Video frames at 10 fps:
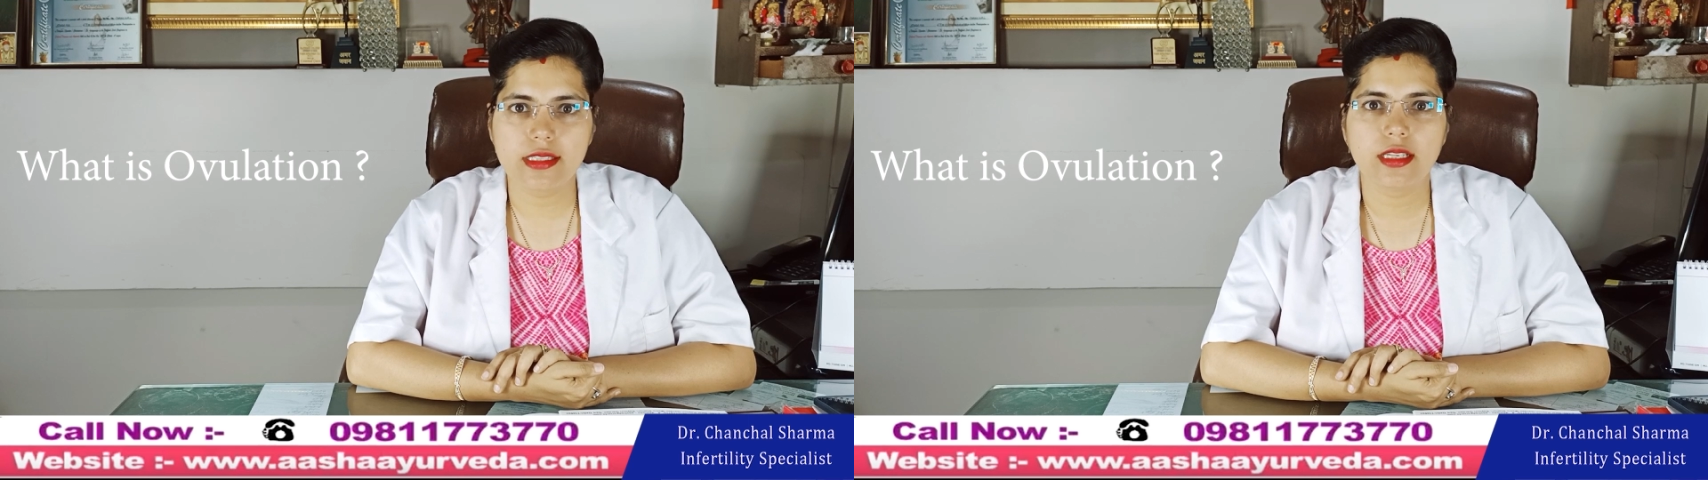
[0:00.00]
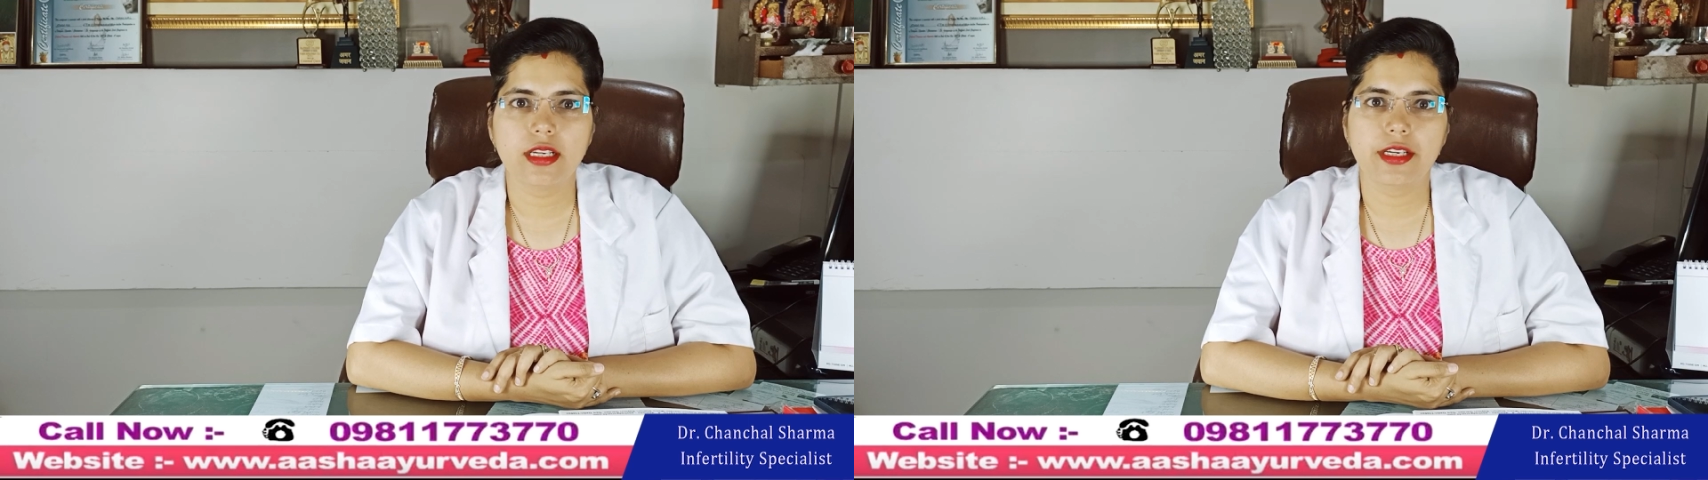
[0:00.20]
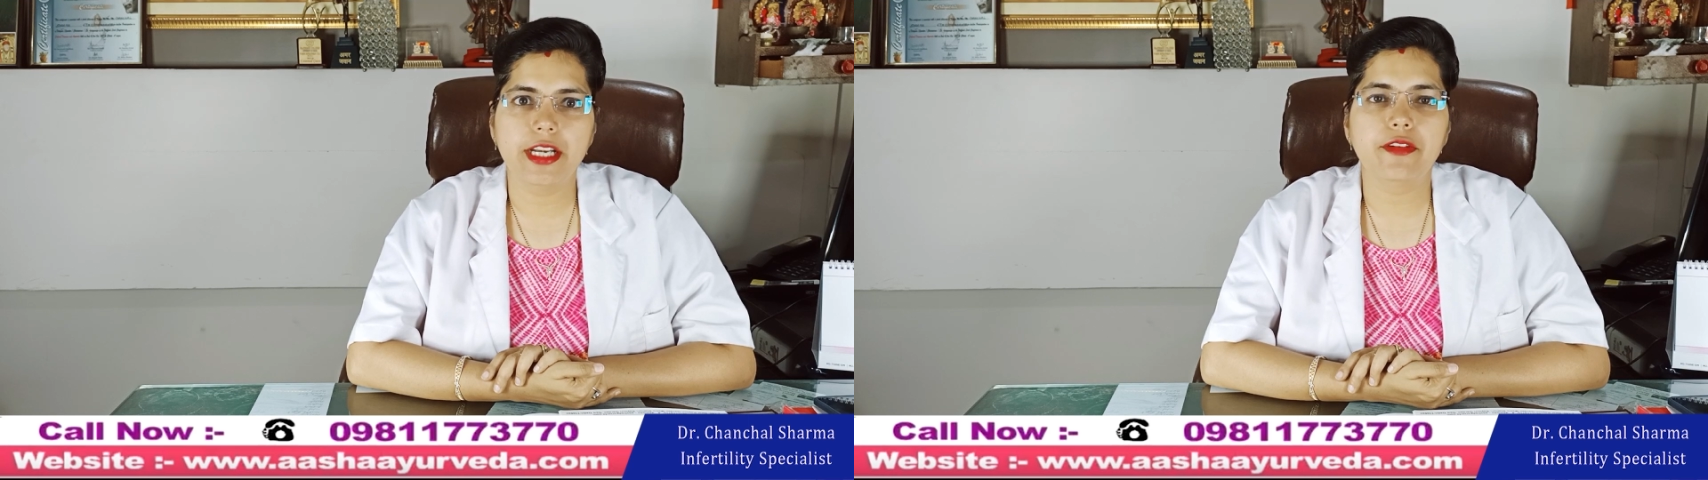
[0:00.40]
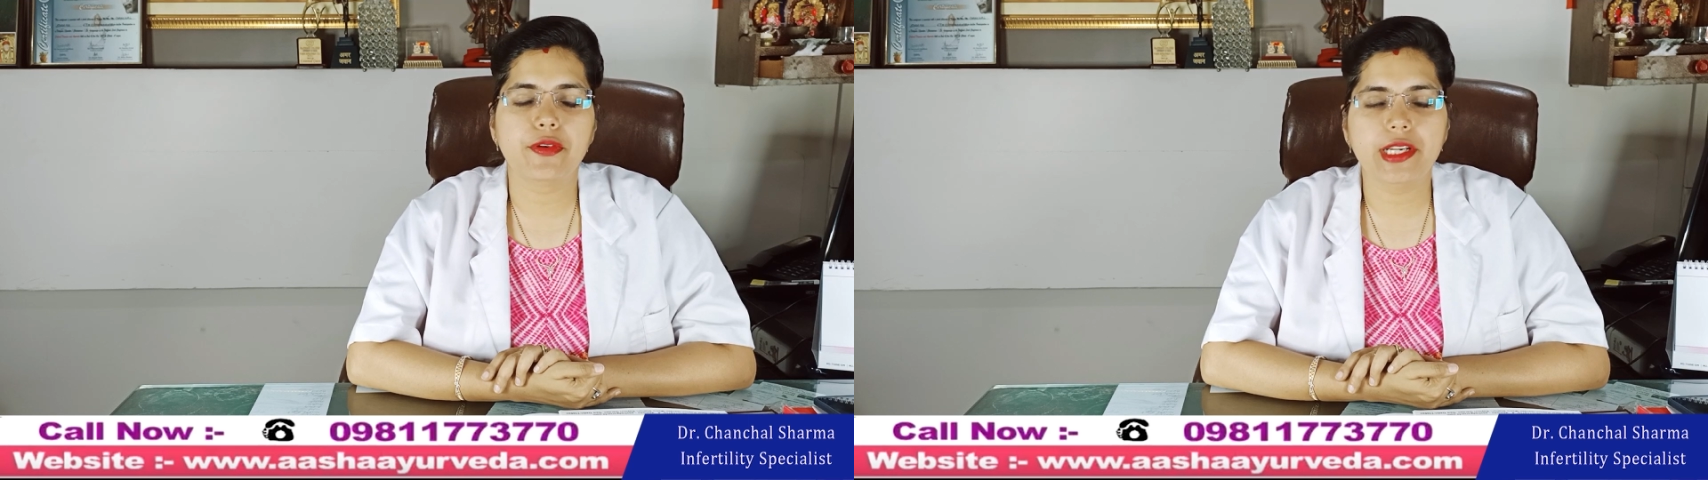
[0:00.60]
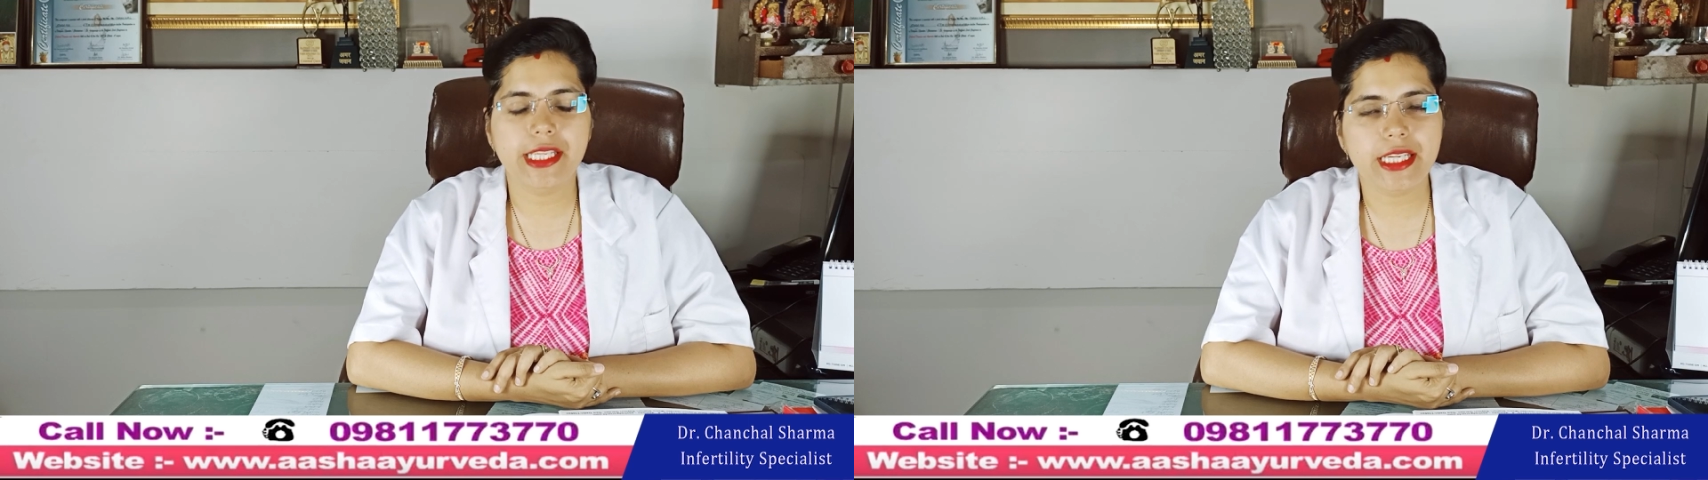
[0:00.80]
that
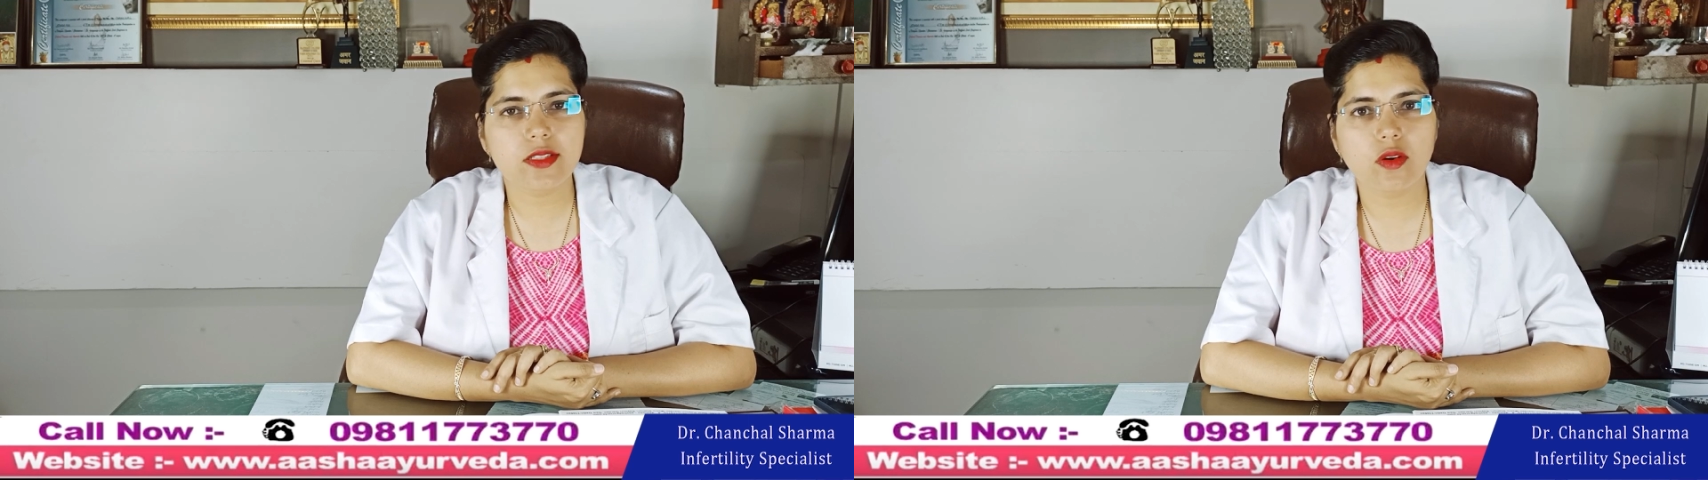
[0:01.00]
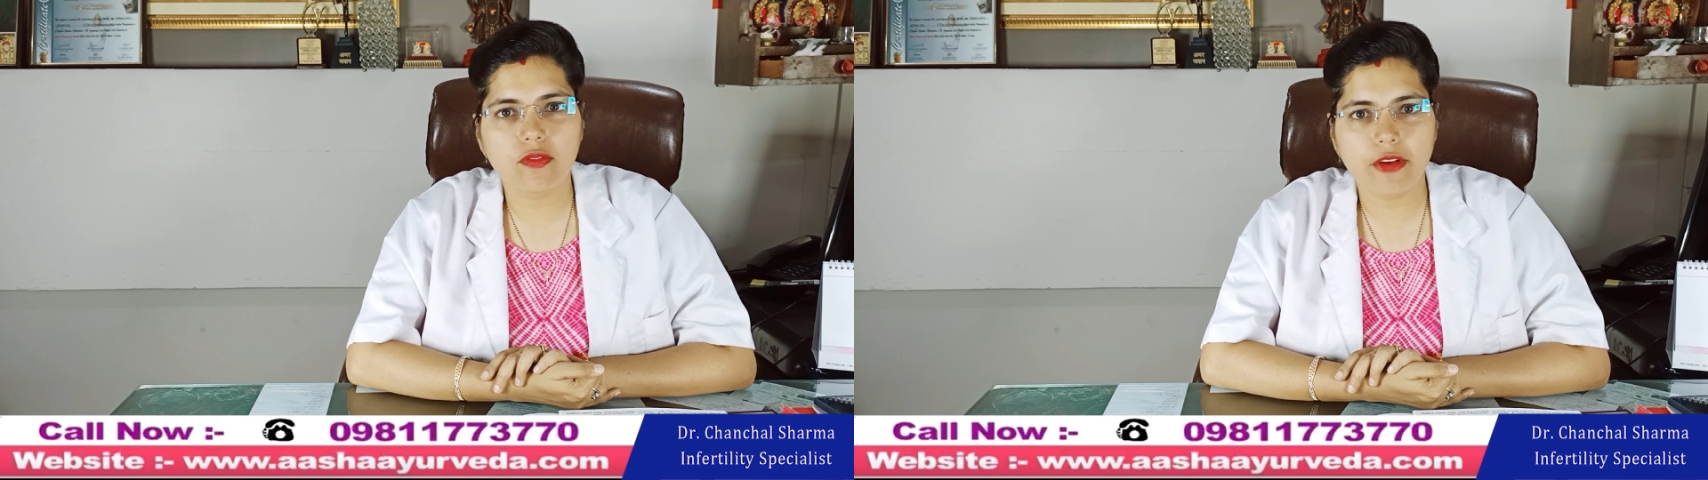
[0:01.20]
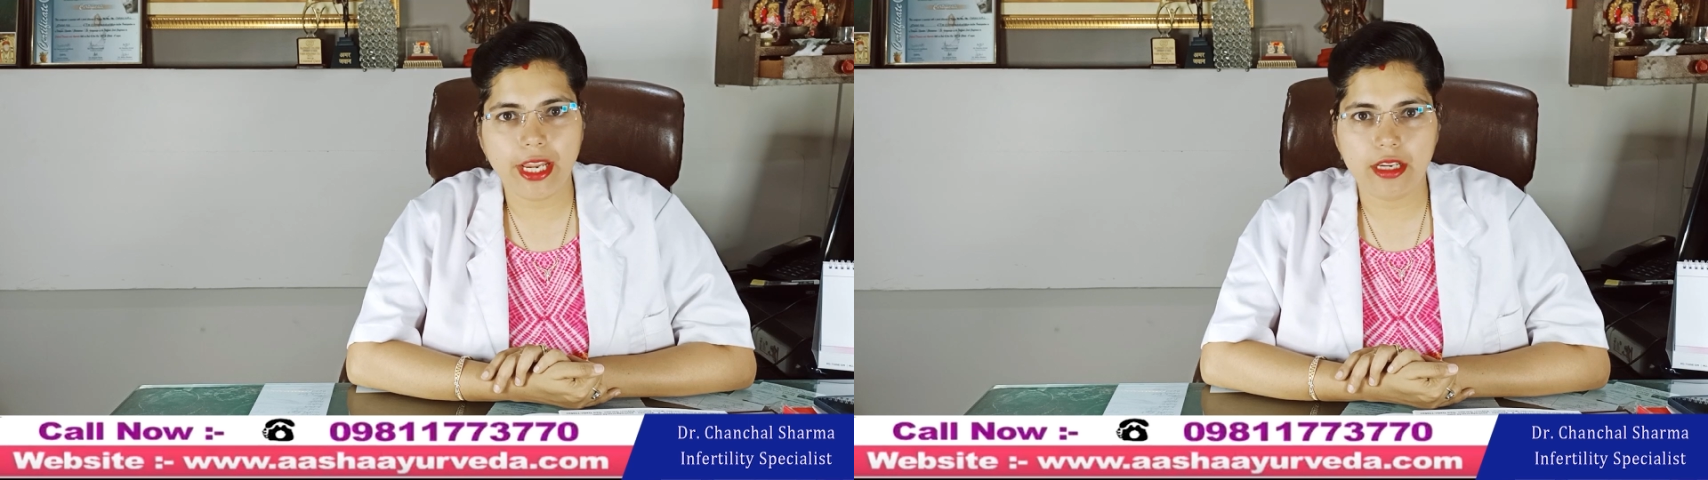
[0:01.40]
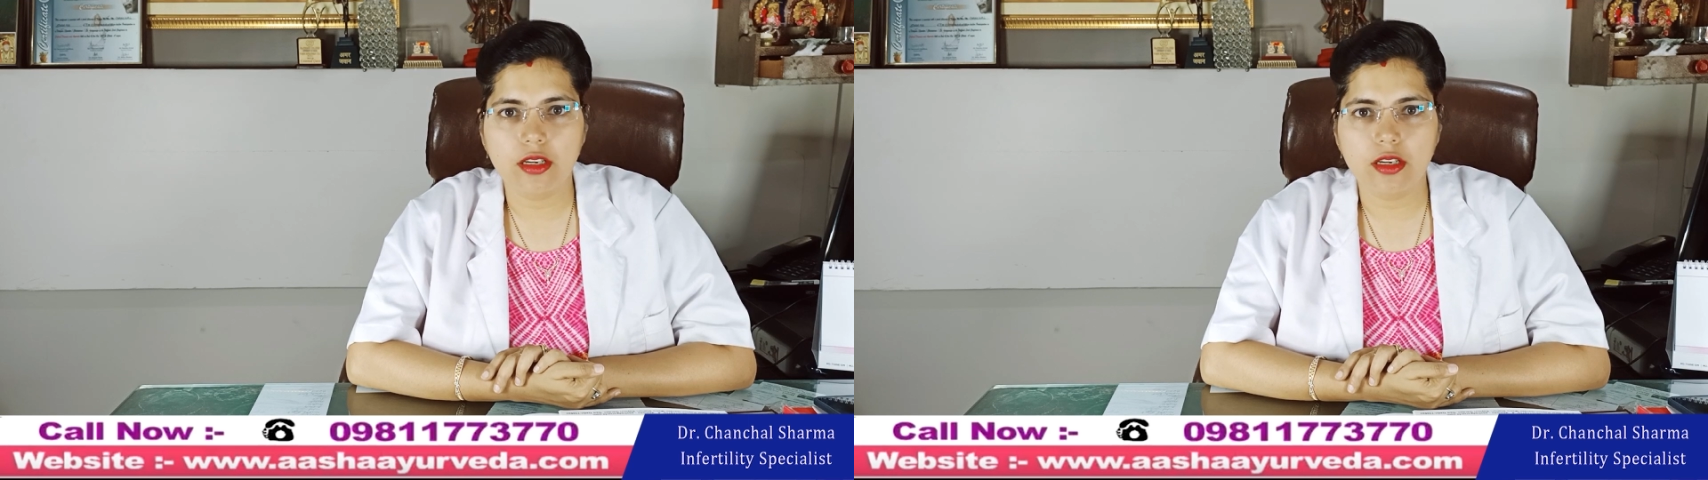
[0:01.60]
release of egg